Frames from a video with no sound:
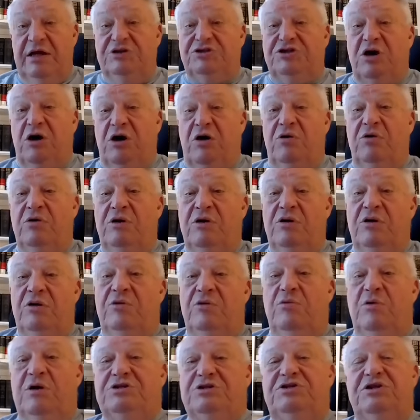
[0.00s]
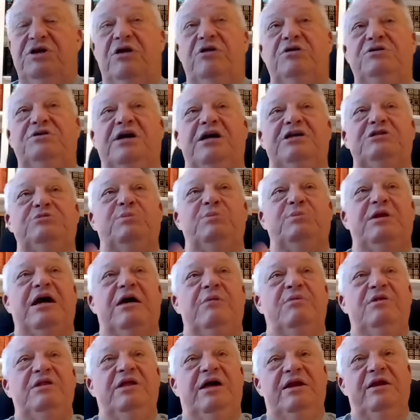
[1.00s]
And so, was the Old Testament
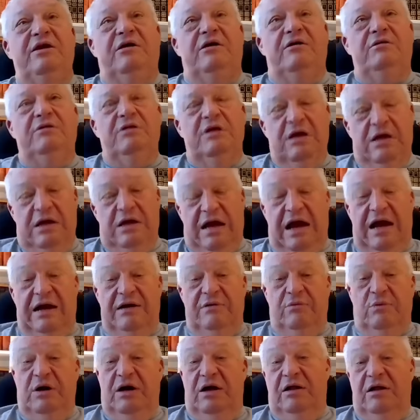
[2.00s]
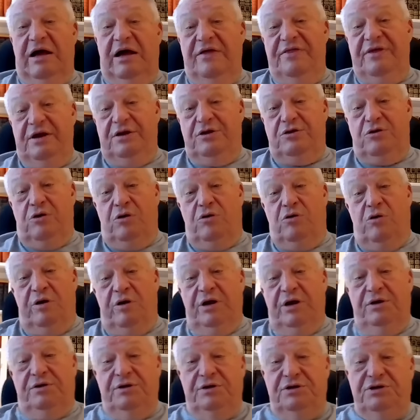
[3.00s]
amillennial? Well, I think
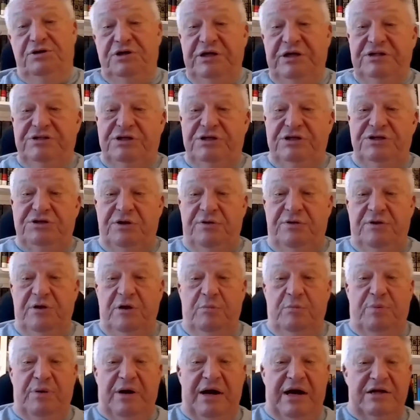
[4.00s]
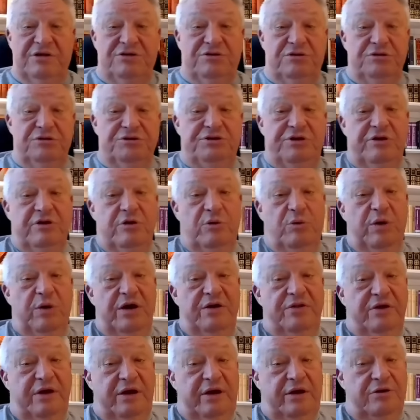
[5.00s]
according to Jesus and the apostles and the
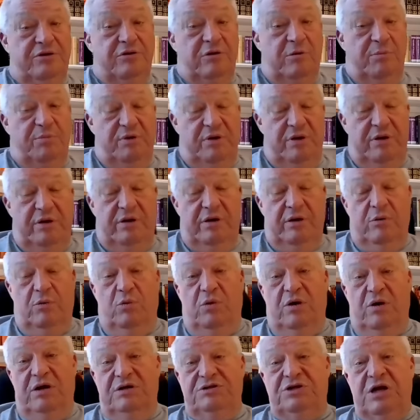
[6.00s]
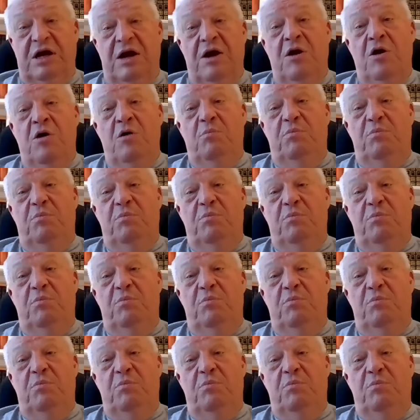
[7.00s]
way they interpreted it was.